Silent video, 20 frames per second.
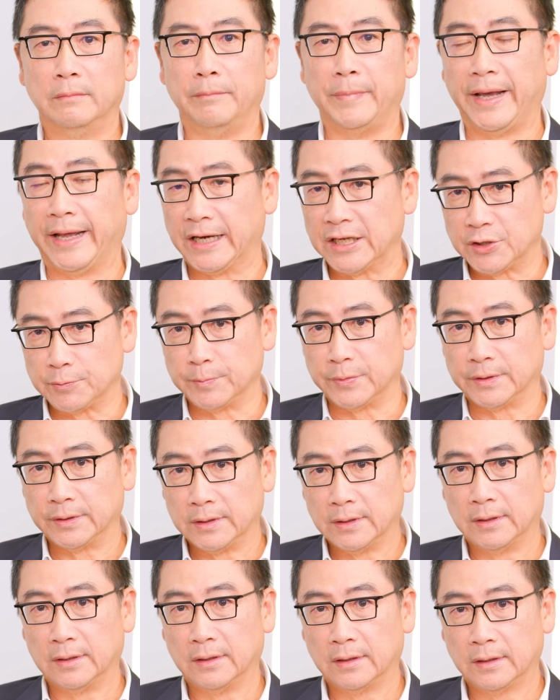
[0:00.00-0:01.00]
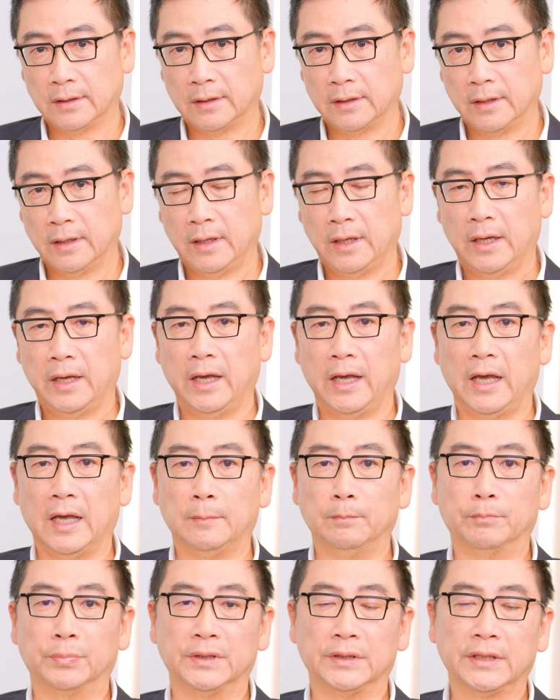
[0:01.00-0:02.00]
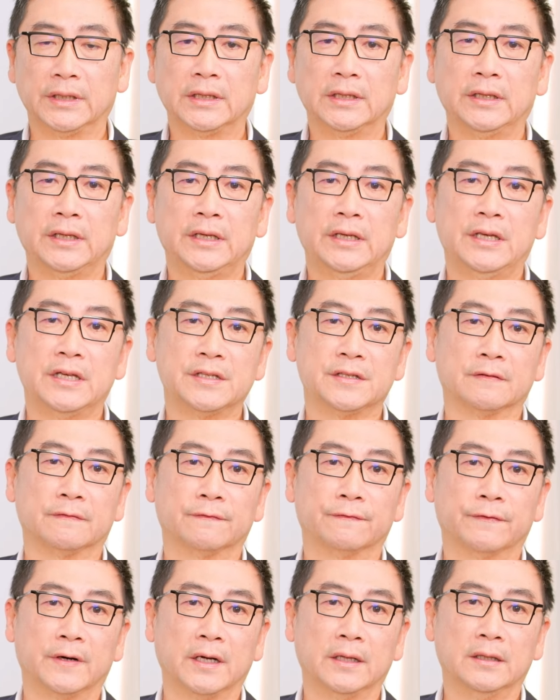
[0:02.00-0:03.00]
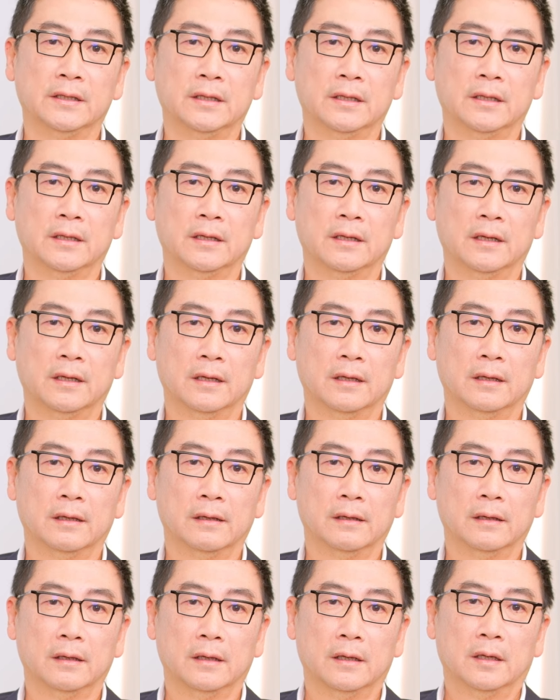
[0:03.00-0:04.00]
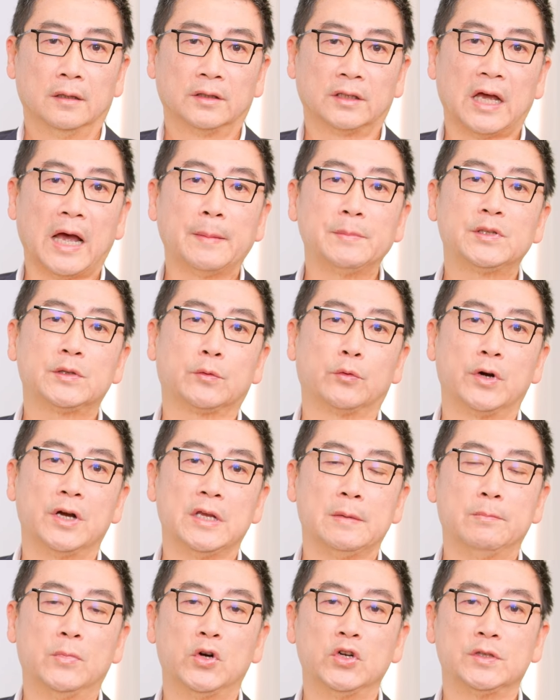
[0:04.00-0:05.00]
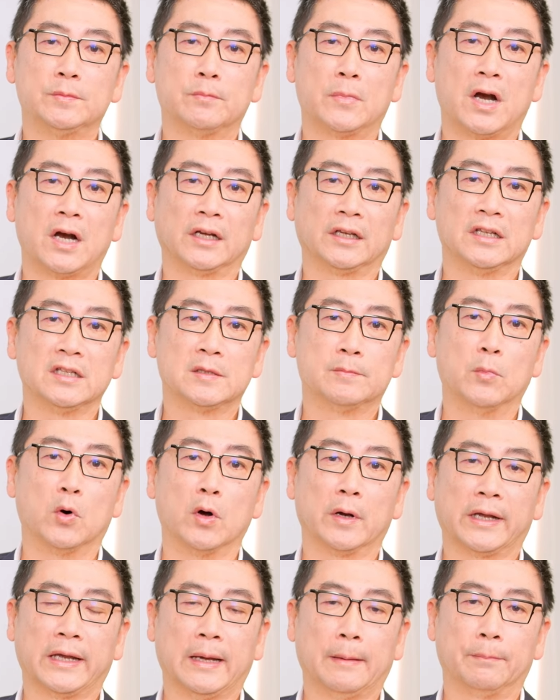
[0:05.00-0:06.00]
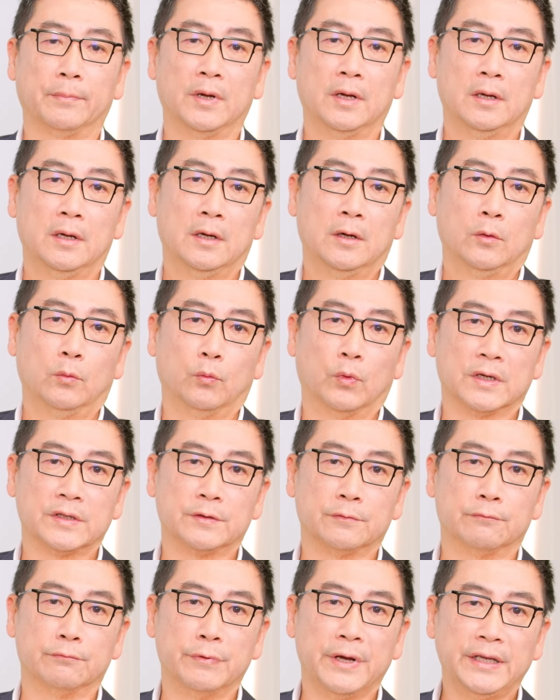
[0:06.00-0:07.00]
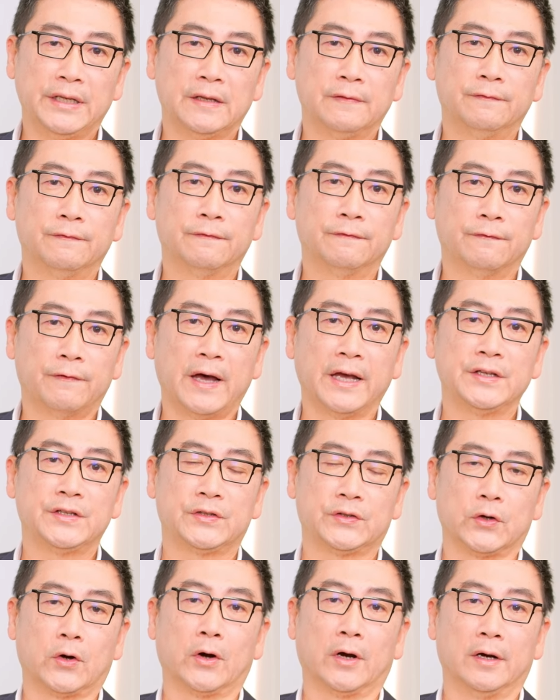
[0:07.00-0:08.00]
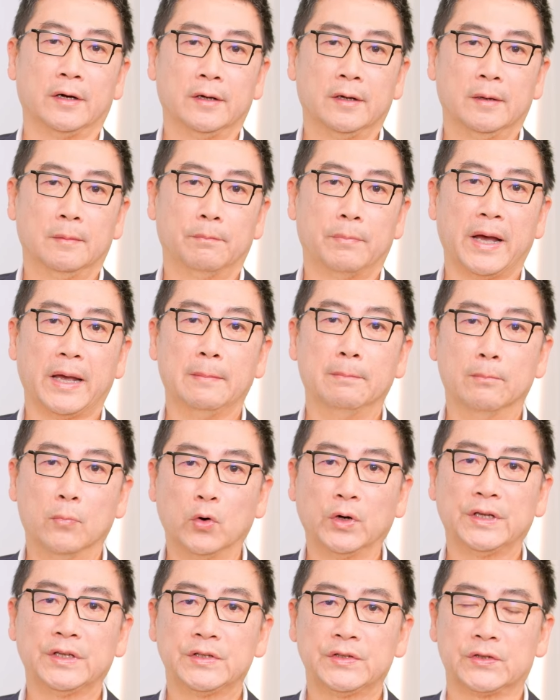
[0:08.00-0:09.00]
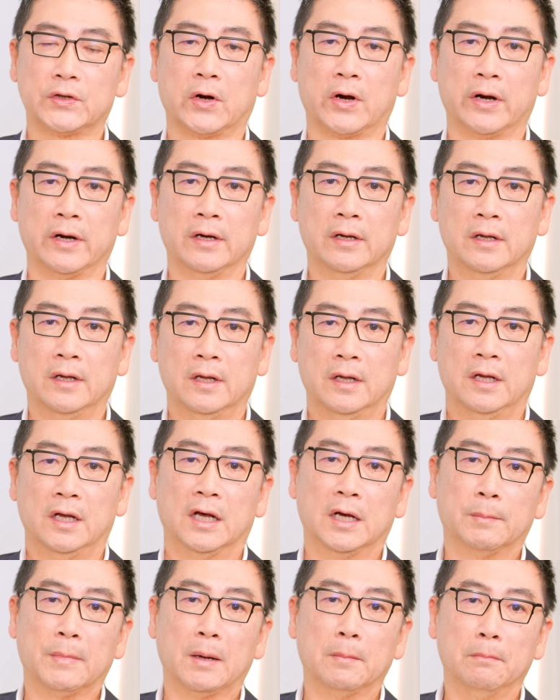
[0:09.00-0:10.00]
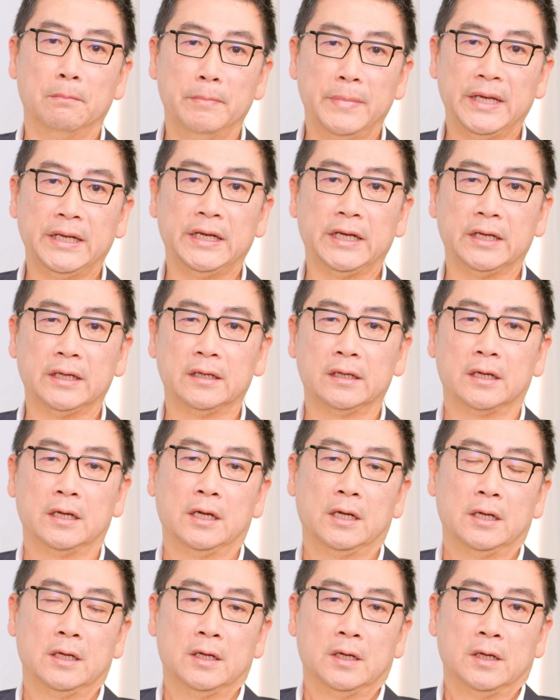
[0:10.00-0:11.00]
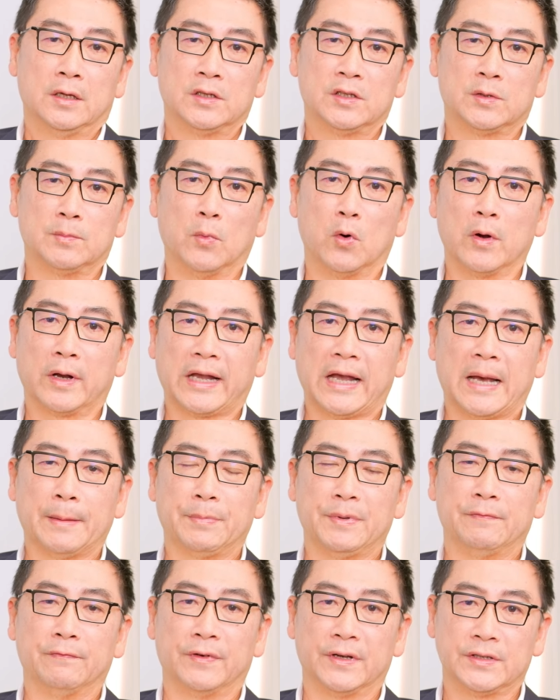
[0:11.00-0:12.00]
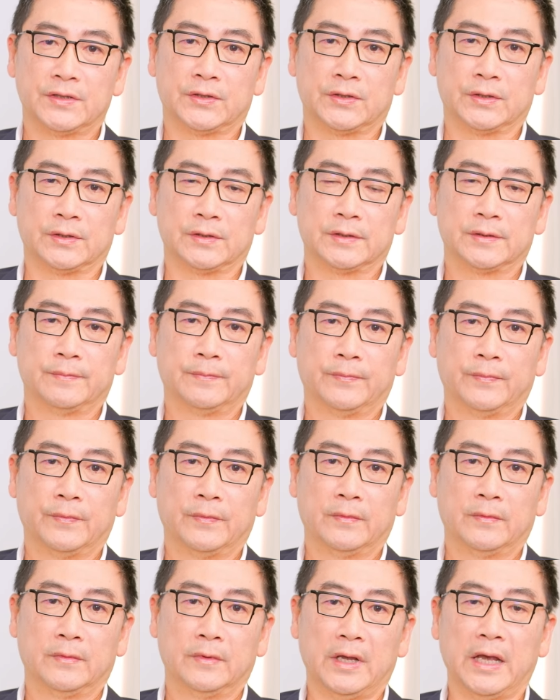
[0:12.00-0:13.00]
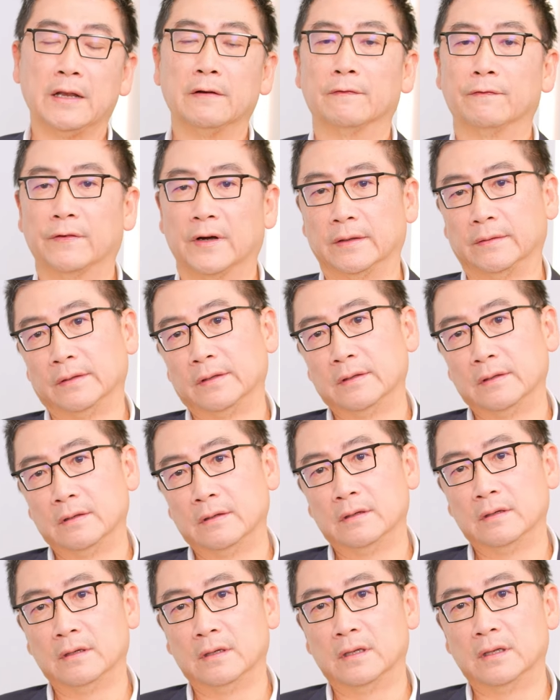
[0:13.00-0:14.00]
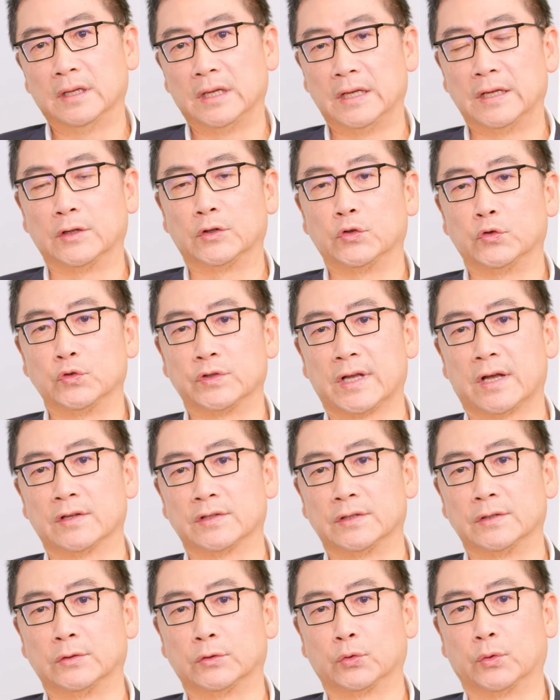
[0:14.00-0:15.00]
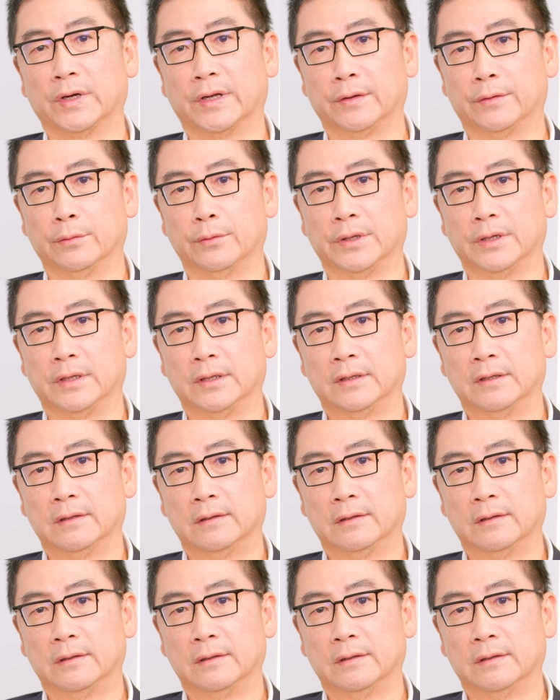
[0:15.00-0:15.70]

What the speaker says: Management. And particularly his fund, TimesSquare Emerging Market Small Cap, was rated 5-star by Morningstar among many small cap investors and a fund in 2023.